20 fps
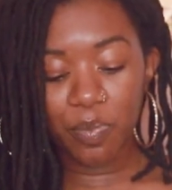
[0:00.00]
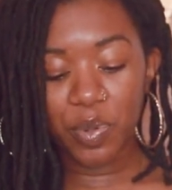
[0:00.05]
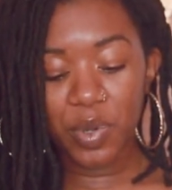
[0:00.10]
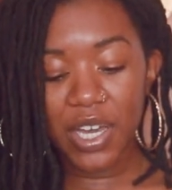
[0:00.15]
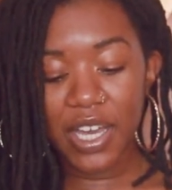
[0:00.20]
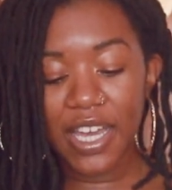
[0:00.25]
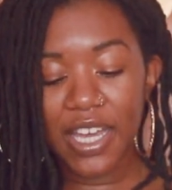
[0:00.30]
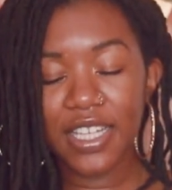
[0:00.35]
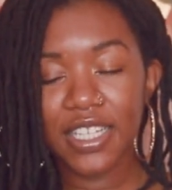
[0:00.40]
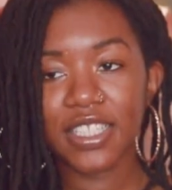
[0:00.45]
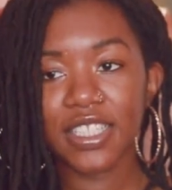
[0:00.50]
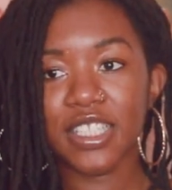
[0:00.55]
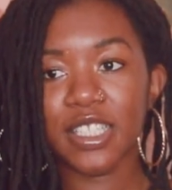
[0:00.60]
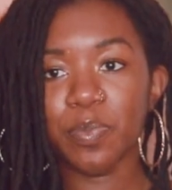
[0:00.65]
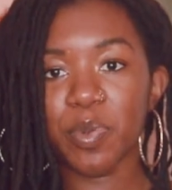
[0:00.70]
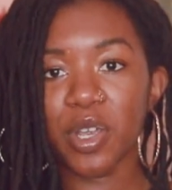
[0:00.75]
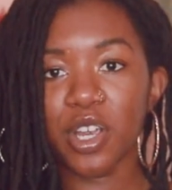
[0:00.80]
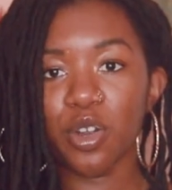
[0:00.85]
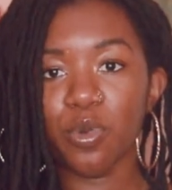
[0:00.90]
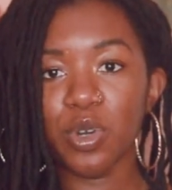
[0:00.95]
But
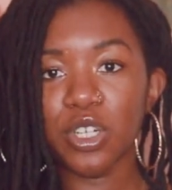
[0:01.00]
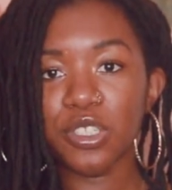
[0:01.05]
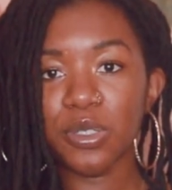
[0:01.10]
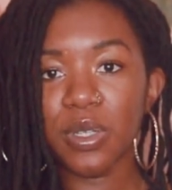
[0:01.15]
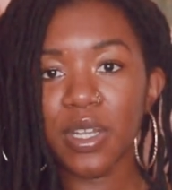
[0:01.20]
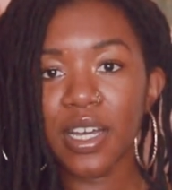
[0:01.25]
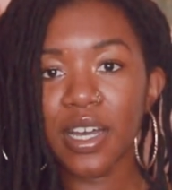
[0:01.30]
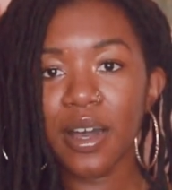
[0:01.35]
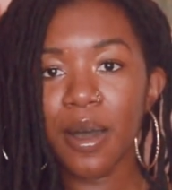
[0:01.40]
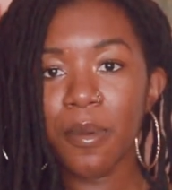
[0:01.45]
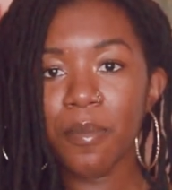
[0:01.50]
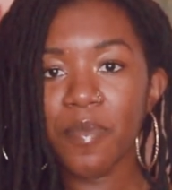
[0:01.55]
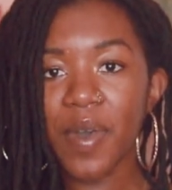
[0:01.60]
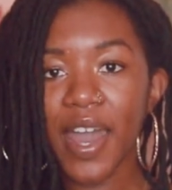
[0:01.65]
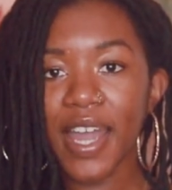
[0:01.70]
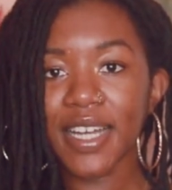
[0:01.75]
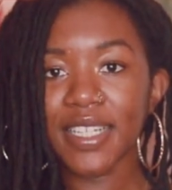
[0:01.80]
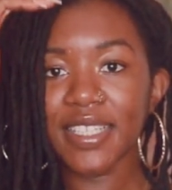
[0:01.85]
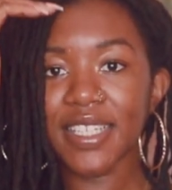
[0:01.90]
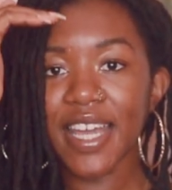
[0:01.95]
spirit wants you to come
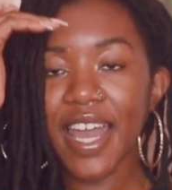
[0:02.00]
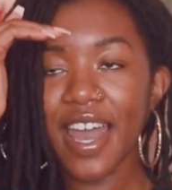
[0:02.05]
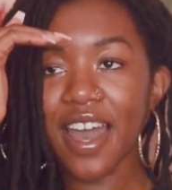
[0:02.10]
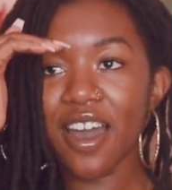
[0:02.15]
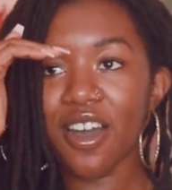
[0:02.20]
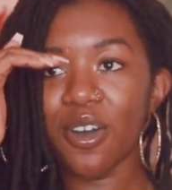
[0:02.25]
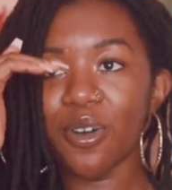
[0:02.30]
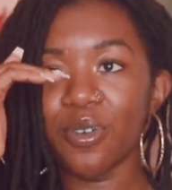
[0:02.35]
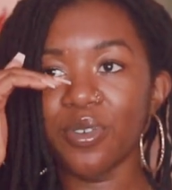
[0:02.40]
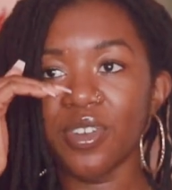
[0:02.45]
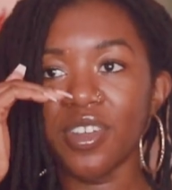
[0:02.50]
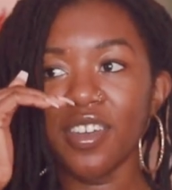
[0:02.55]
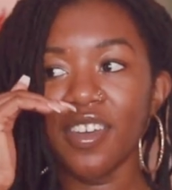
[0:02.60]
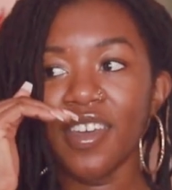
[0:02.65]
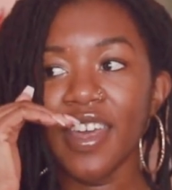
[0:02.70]
back down